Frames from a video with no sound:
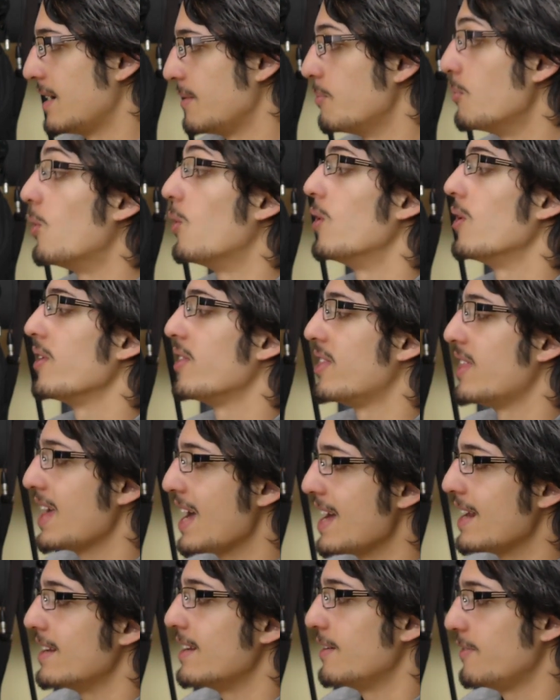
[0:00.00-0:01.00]
more
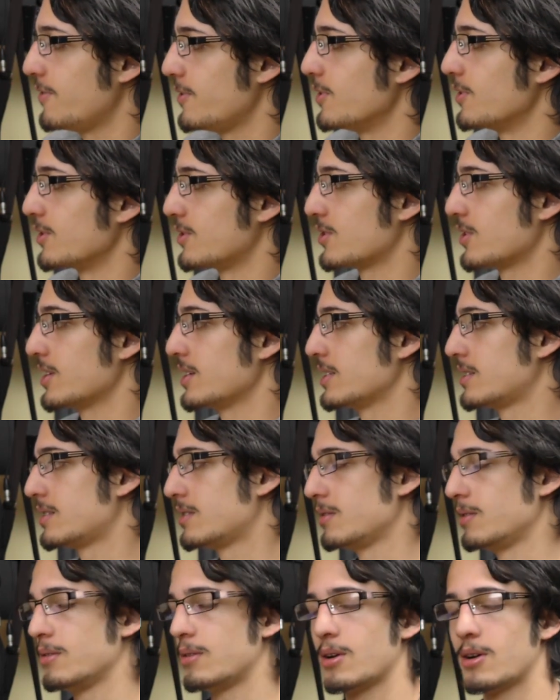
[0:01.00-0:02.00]
than if you're trying
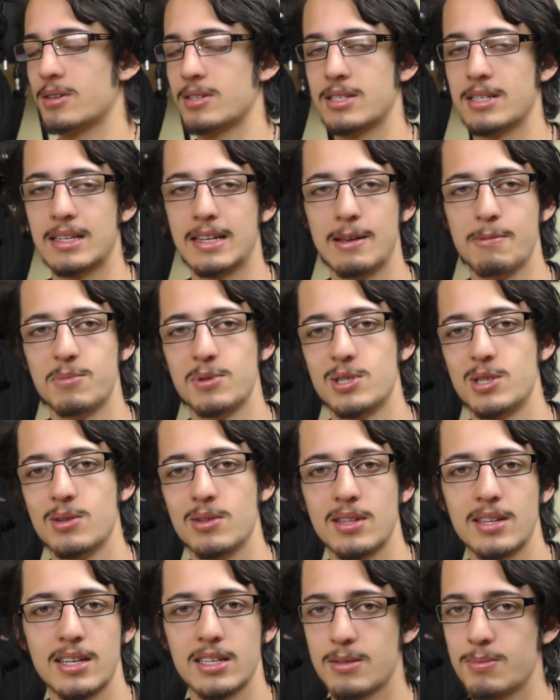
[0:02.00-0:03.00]
to constantly pursue
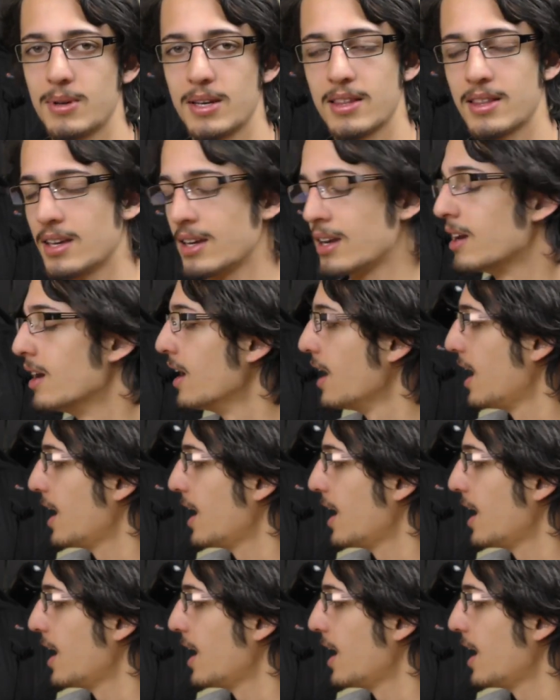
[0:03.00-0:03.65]
the next big thing.